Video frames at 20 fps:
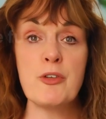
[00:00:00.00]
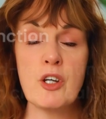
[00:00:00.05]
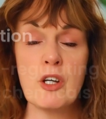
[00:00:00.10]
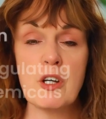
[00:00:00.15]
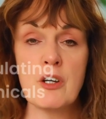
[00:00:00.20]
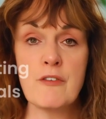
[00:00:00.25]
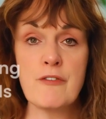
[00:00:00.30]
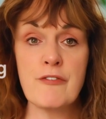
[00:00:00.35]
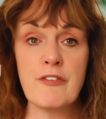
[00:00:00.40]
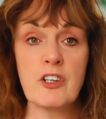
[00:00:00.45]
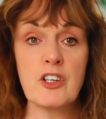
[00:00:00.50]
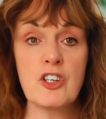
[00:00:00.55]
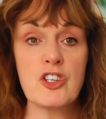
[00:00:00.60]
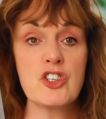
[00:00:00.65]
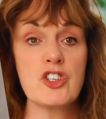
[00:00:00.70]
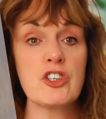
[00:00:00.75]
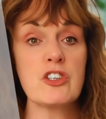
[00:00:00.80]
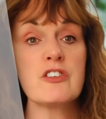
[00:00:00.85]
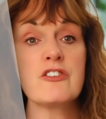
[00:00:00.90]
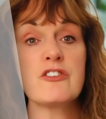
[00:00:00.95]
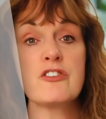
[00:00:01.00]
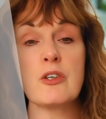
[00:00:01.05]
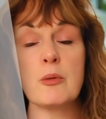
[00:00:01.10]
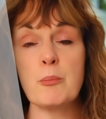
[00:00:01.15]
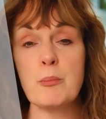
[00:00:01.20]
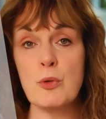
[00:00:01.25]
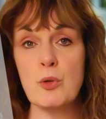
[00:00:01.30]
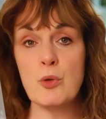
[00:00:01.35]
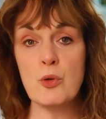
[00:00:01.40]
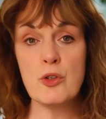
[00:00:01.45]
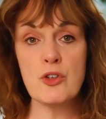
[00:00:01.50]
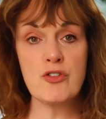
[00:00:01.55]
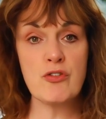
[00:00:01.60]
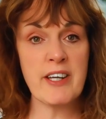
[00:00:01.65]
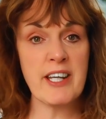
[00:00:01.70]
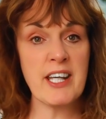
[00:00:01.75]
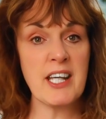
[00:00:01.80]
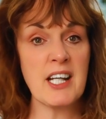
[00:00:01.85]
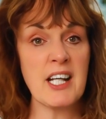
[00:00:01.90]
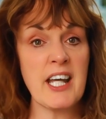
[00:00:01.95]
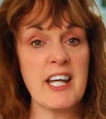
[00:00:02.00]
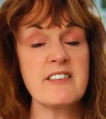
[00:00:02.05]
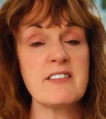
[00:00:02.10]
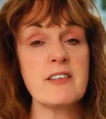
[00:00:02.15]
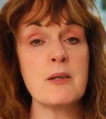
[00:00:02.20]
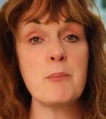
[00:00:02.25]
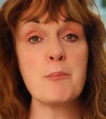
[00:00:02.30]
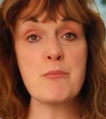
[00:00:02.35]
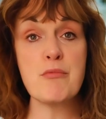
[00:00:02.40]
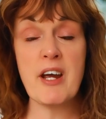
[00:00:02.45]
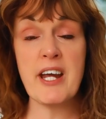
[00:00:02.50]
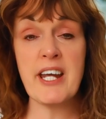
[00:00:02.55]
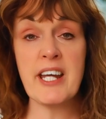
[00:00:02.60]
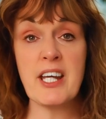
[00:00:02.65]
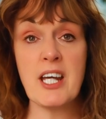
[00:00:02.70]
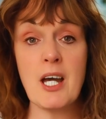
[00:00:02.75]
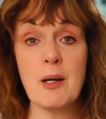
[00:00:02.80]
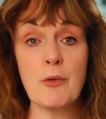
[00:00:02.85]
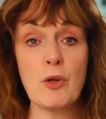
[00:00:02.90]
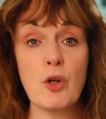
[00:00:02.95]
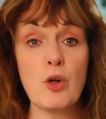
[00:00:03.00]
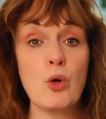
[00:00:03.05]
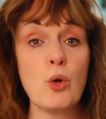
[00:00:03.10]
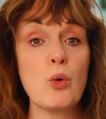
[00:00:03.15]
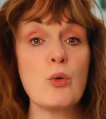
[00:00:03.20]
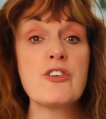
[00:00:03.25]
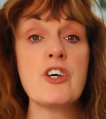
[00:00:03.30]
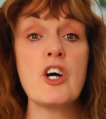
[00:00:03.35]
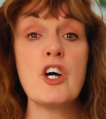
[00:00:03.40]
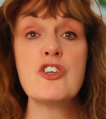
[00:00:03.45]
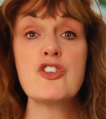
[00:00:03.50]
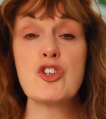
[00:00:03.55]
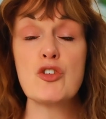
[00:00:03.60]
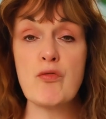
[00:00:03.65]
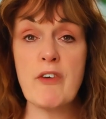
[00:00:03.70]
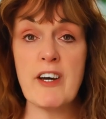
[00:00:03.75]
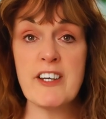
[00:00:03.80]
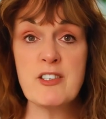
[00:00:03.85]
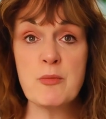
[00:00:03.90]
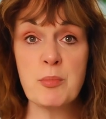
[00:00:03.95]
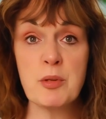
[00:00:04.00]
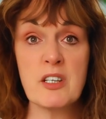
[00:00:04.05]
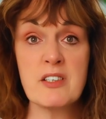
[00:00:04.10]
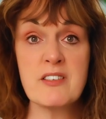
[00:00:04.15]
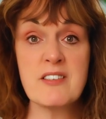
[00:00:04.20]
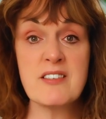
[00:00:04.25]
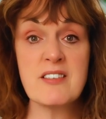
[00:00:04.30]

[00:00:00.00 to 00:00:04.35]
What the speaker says: nerve function to mood regulating brain chemicals to red blood